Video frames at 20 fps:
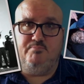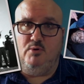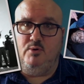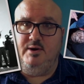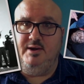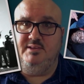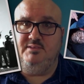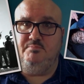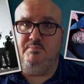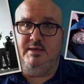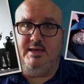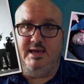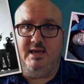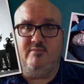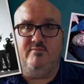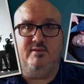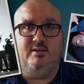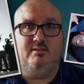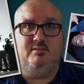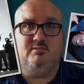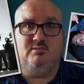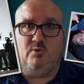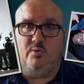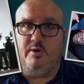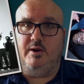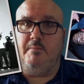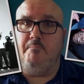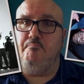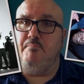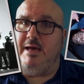boys behaving
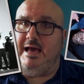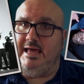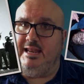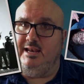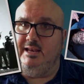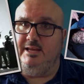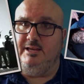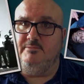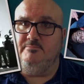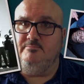sorta badly.